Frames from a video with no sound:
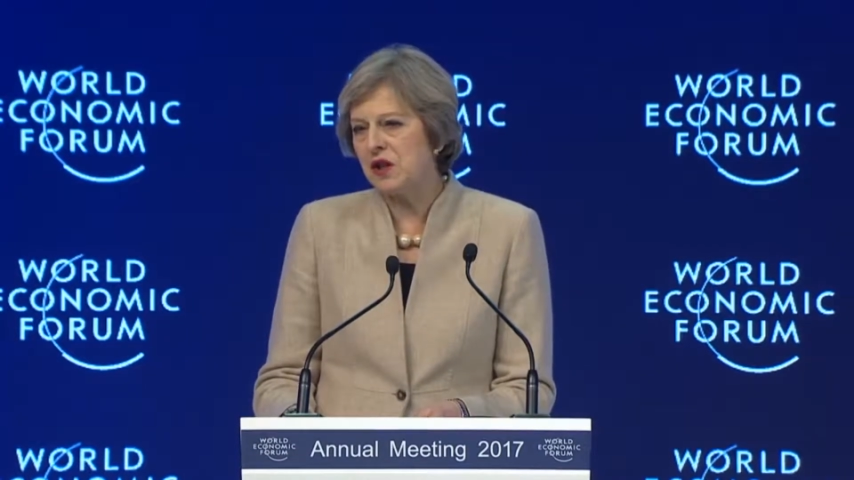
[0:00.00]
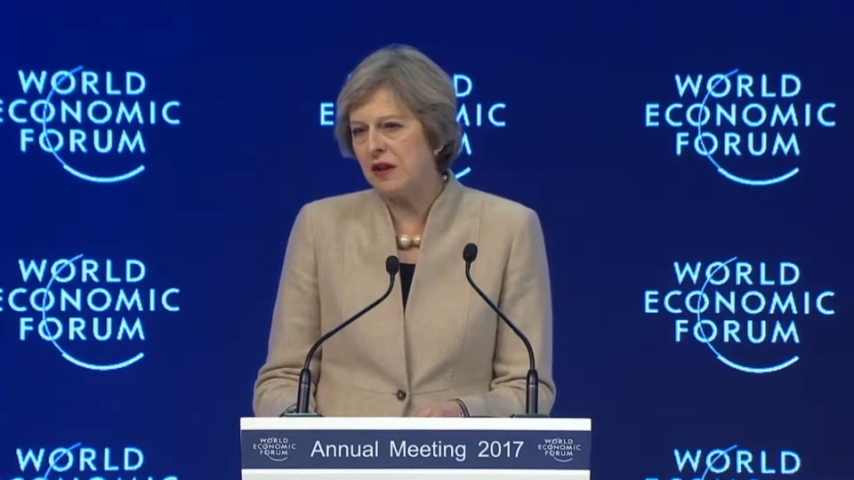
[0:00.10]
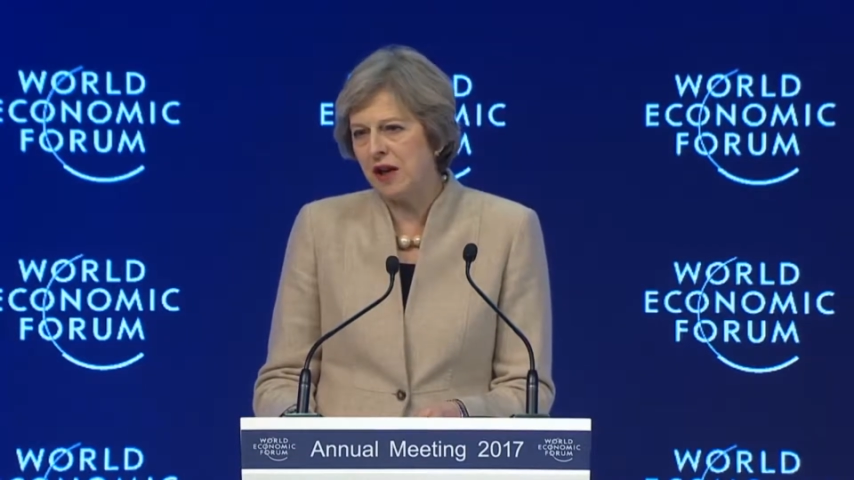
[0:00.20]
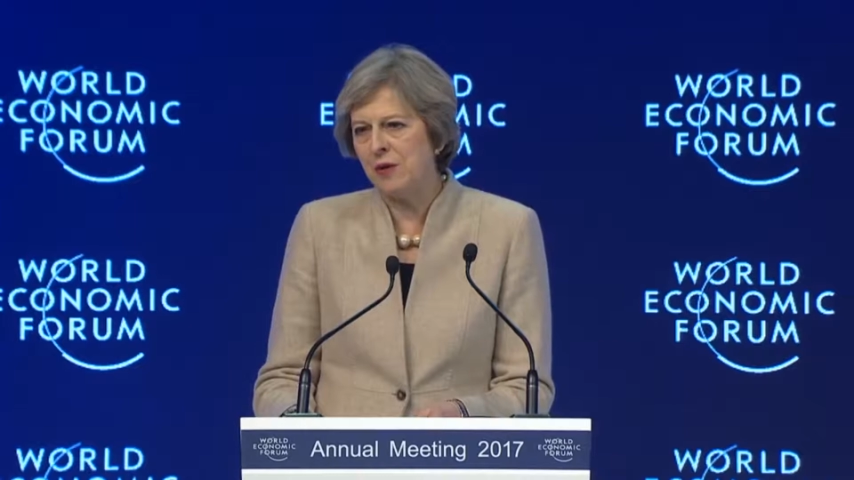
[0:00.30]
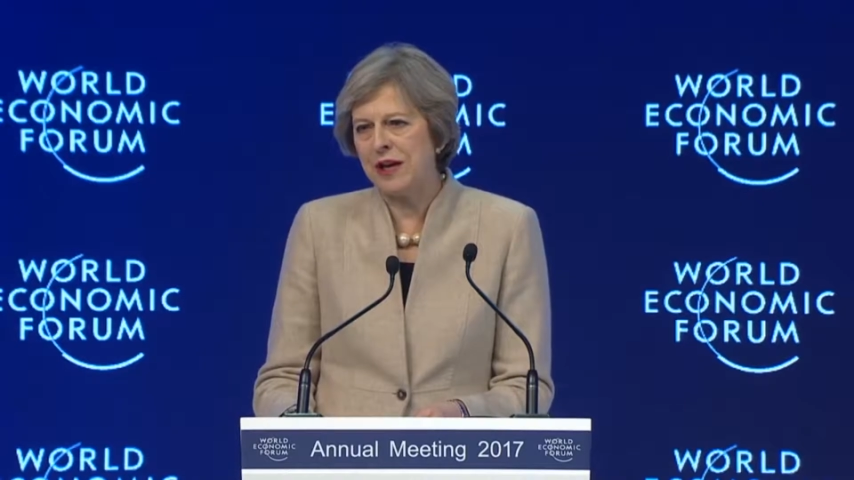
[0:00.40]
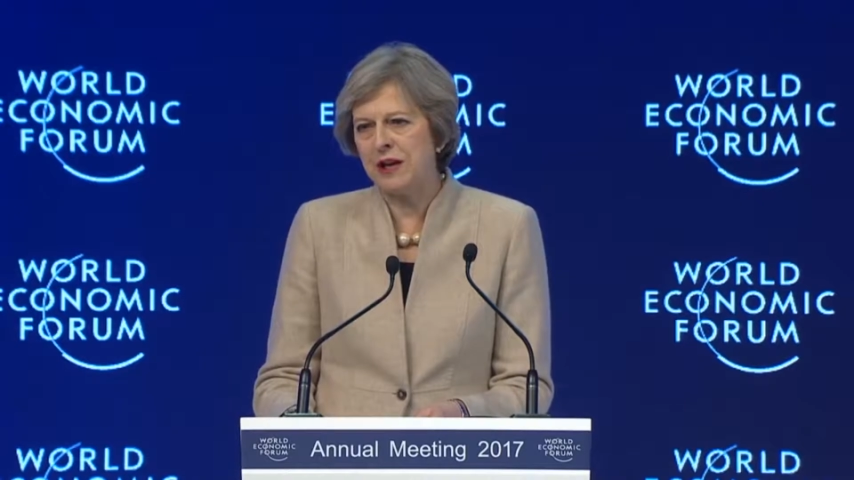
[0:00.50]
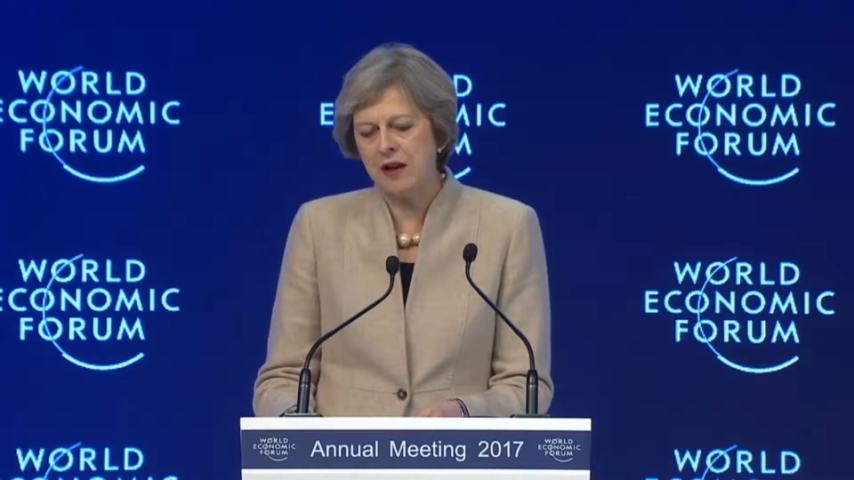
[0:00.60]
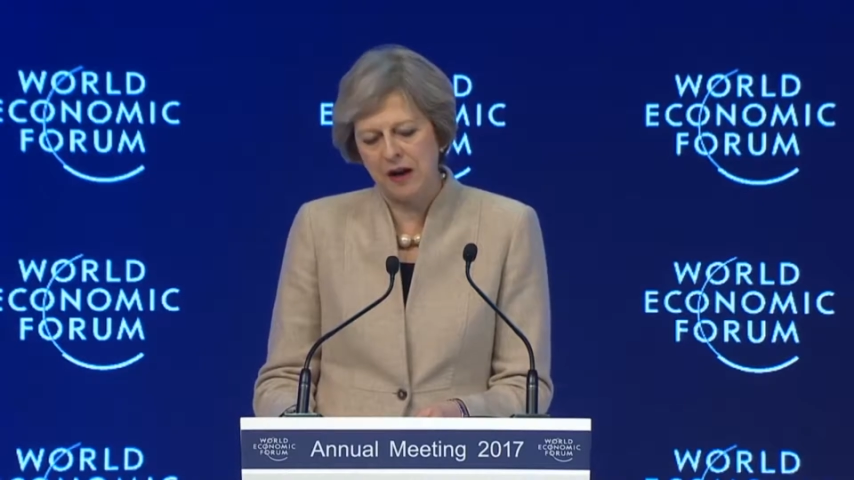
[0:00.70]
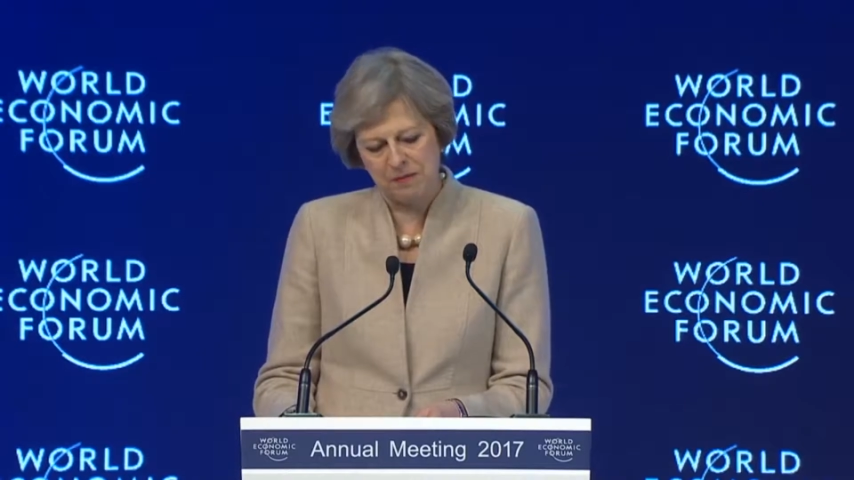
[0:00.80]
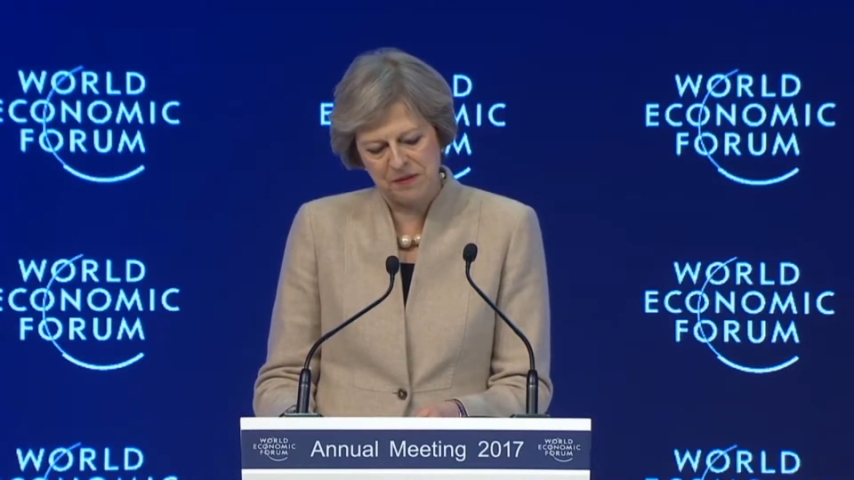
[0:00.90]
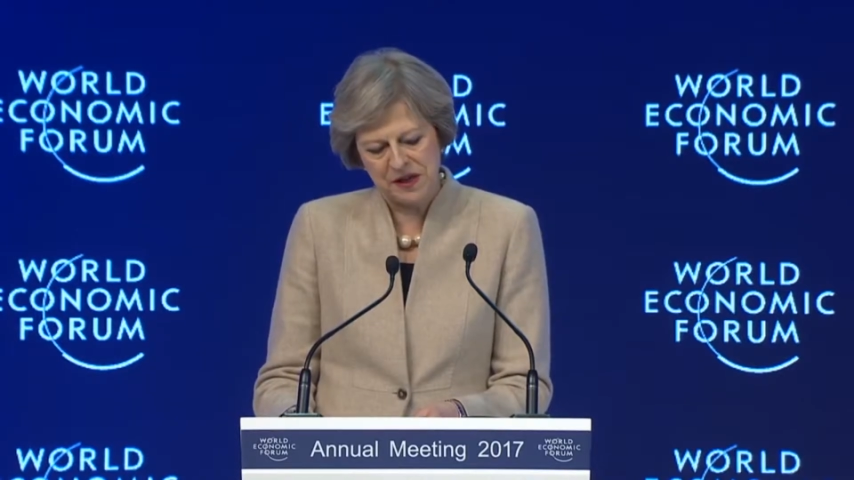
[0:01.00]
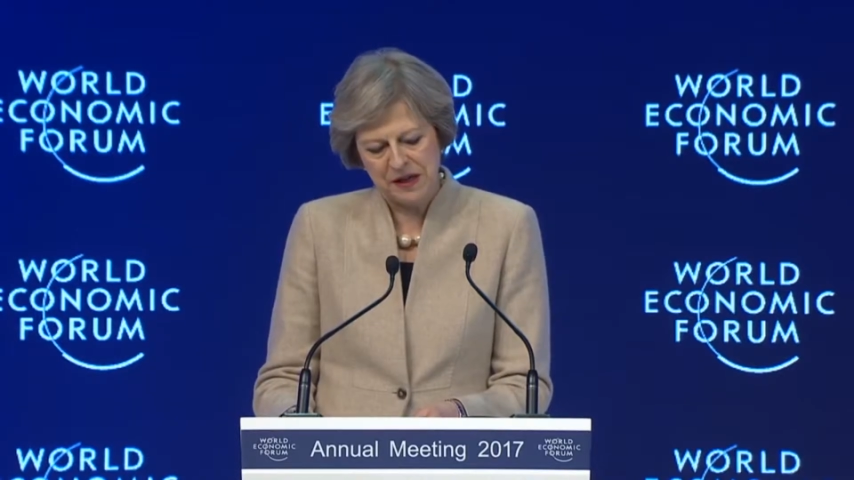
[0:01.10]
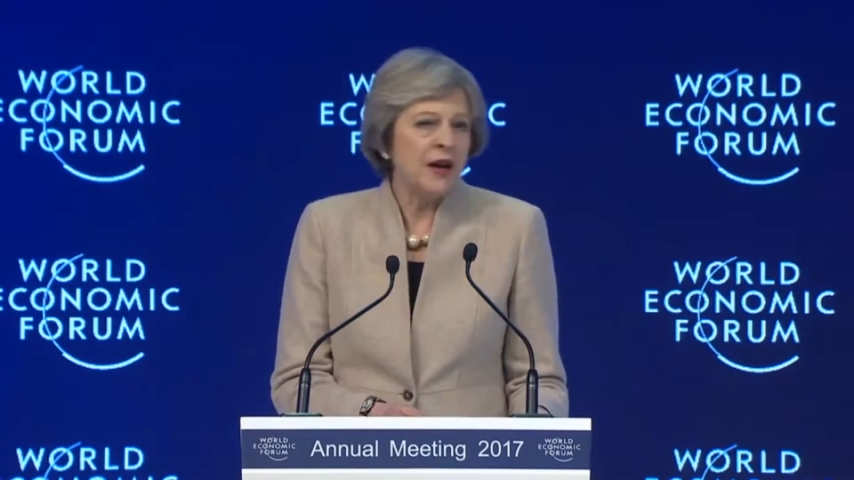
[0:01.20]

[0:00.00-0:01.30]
to low incomes,